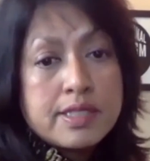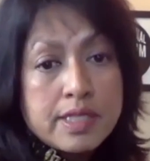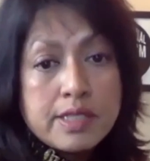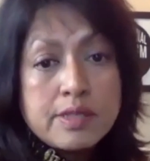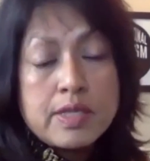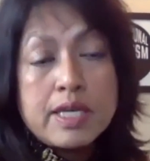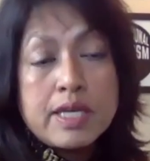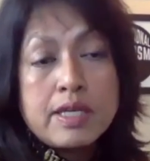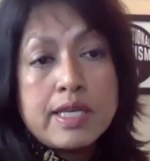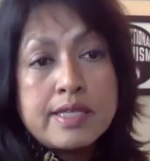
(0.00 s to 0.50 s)

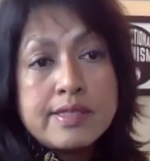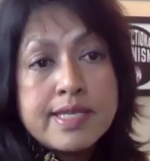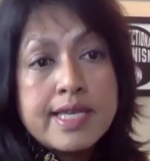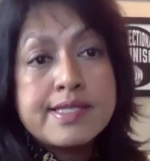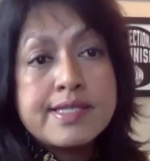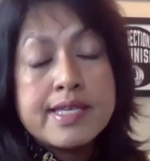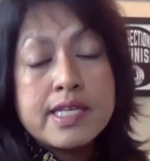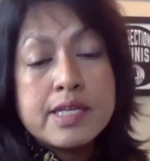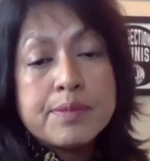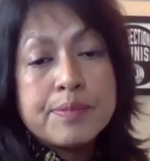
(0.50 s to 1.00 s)
As I
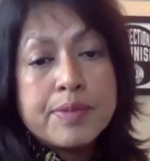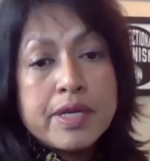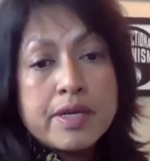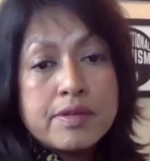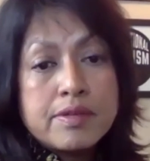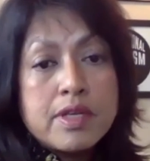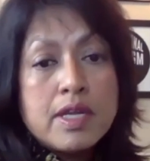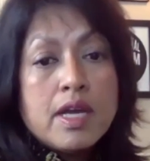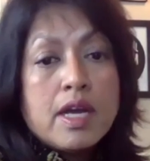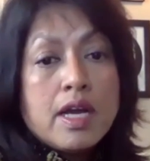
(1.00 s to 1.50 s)
said about
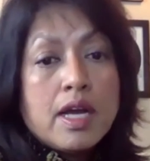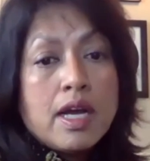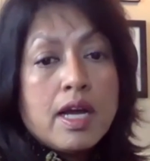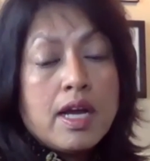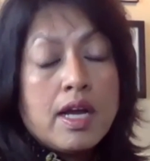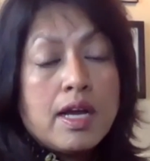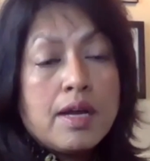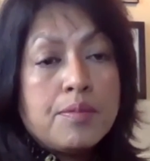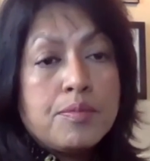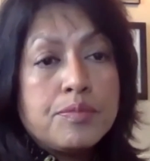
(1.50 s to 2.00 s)

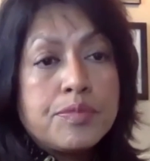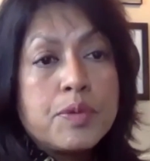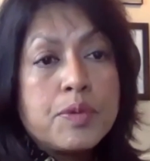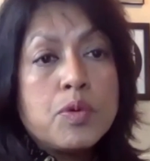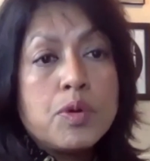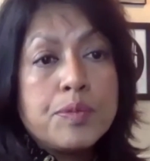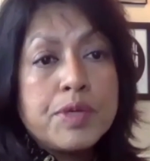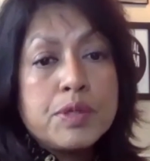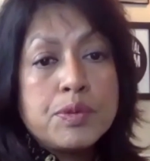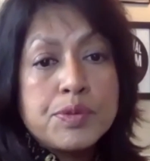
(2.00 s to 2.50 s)
the
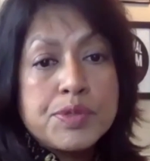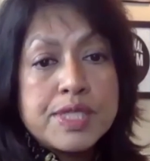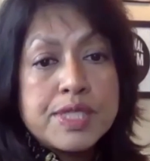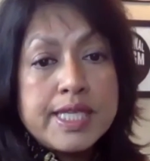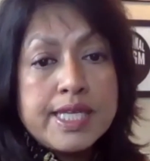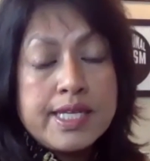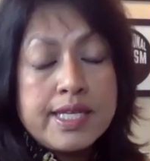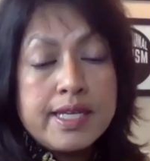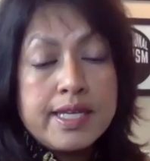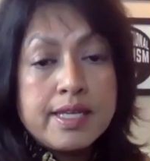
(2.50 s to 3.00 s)
woman who's
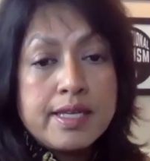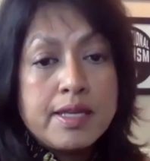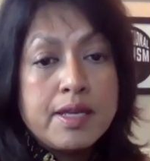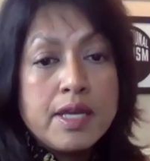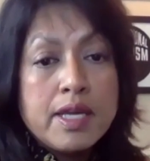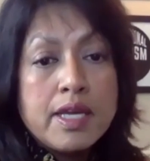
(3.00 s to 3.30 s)
leading